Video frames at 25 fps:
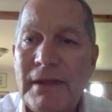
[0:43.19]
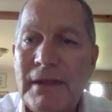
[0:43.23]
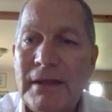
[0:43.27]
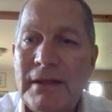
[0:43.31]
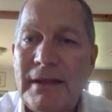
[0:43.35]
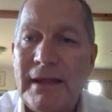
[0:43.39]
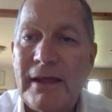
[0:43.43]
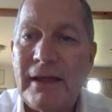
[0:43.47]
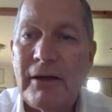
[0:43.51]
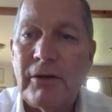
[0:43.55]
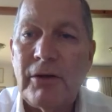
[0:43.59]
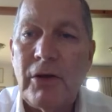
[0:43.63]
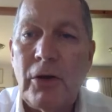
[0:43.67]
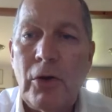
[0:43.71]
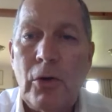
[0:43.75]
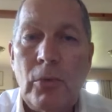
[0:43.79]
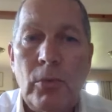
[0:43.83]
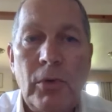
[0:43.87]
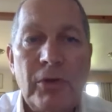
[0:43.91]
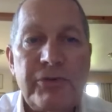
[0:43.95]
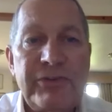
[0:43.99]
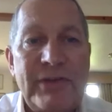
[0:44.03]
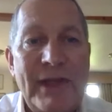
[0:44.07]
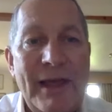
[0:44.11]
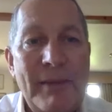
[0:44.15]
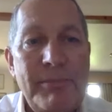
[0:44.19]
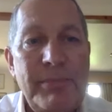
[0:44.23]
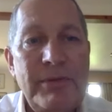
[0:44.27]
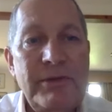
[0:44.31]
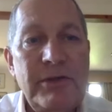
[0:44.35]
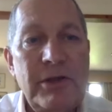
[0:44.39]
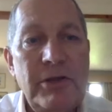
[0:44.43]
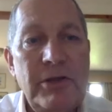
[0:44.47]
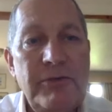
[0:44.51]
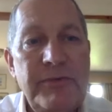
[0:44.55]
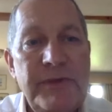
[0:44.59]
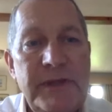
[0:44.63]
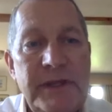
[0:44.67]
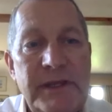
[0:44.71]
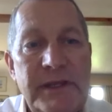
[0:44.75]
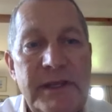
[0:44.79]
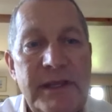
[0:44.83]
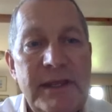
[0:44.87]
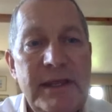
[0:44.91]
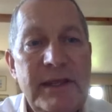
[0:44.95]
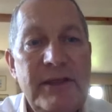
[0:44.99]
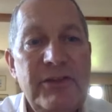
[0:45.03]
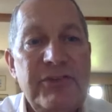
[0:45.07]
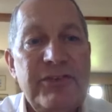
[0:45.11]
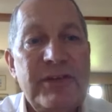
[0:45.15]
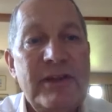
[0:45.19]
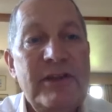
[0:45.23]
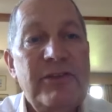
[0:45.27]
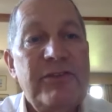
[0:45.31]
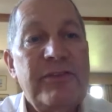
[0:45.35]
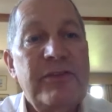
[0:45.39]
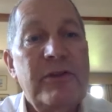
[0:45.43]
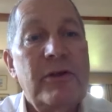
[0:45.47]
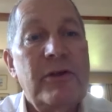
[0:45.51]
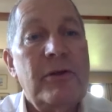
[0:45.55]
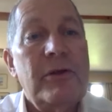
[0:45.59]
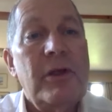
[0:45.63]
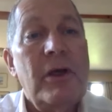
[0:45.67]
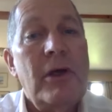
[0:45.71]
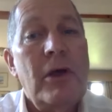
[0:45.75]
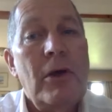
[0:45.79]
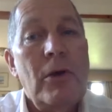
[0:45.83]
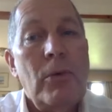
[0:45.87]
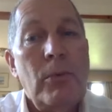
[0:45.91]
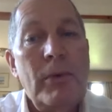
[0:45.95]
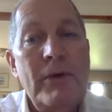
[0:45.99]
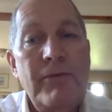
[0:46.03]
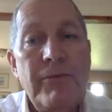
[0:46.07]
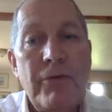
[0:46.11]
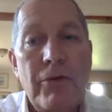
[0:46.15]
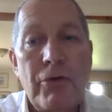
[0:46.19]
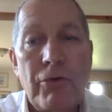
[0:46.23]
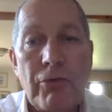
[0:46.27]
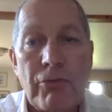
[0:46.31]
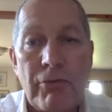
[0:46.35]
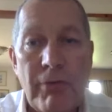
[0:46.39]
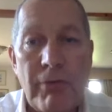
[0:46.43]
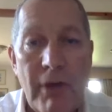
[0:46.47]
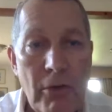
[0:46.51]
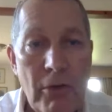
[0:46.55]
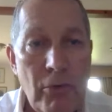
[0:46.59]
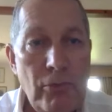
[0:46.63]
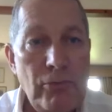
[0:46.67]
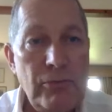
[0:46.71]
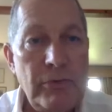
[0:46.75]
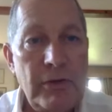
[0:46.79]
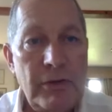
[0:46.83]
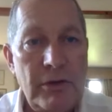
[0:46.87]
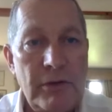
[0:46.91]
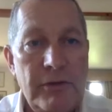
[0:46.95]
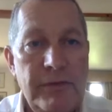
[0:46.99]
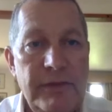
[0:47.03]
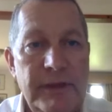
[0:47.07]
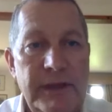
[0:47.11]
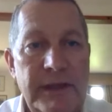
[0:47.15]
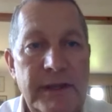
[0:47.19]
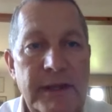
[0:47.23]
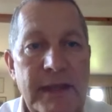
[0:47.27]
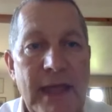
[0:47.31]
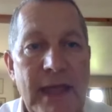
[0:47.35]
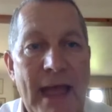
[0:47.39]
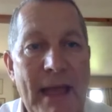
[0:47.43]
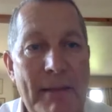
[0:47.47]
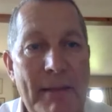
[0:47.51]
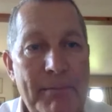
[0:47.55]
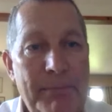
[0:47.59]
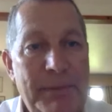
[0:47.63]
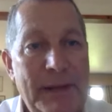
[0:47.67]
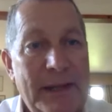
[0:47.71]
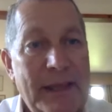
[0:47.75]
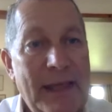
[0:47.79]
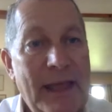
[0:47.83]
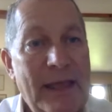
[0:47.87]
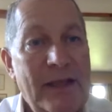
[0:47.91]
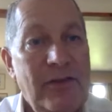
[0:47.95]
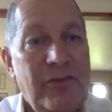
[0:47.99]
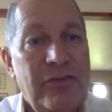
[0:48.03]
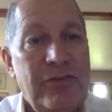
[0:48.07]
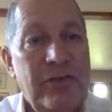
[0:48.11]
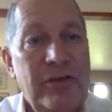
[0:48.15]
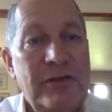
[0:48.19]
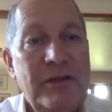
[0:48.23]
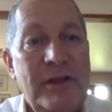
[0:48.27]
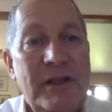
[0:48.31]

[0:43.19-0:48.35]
Now, what's happened over the years is that we've grown the application,